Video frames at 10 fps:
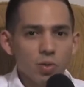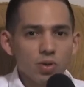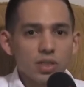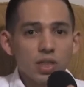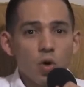It
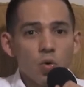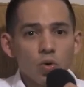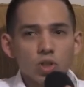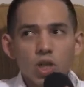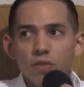was the
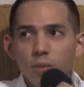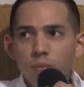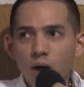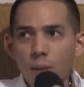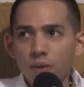owners of the
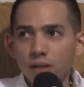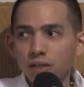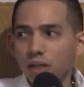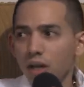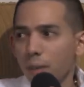
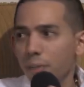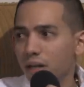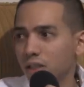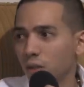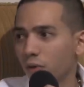properties
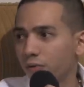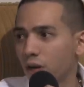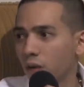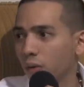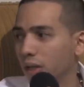because they were
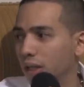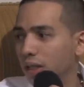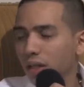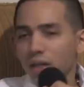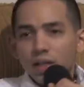
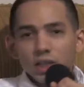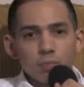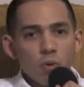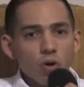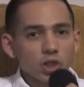federally
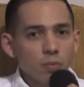support,